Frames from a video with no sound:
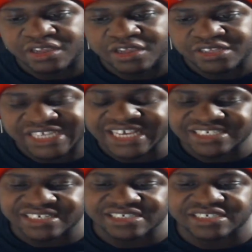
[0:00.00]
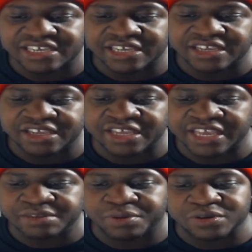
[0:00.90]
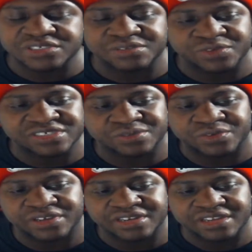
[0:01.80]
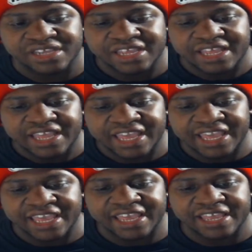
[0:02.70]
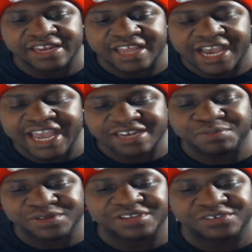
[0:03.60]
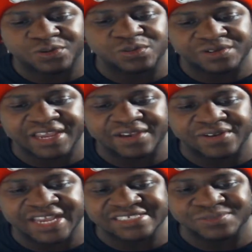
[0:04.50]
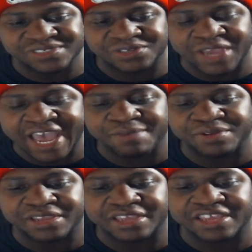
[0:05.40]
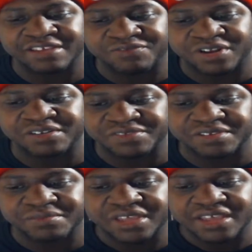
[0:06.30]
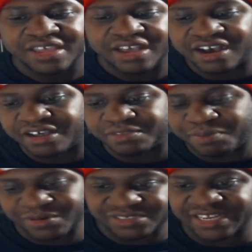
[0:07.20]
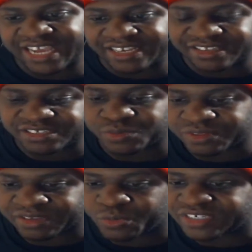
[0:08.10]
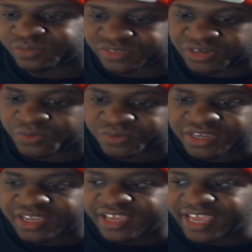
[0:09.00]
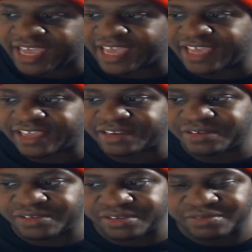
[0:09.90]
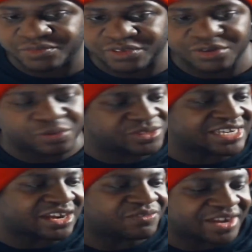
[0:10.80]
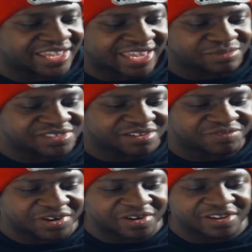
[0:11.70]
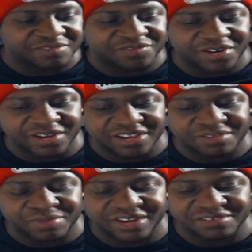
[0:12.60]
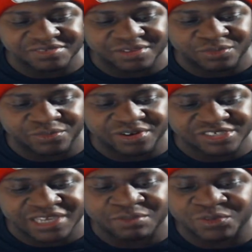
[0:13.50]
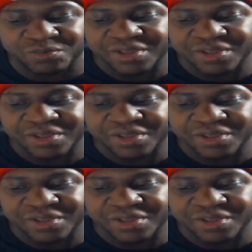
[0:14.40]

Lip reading: test this in person with someone, and I had to put the controller down as it was happening in front of them. The person that I did this with in question was Goat, and you know, we take our fighting game stuff very, very competitively when we're in the same room.